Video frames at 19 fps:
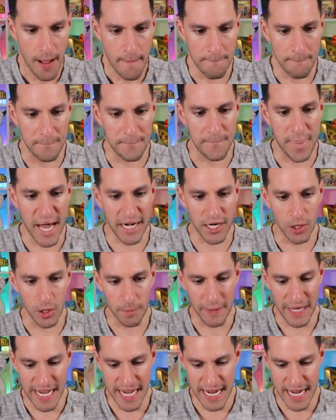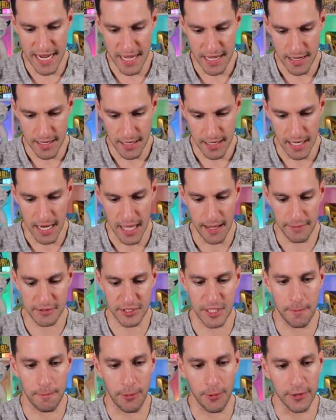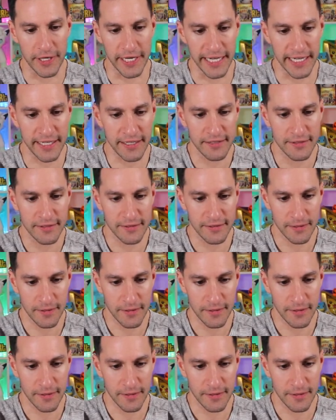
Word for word: Bunnelby loves the pudding.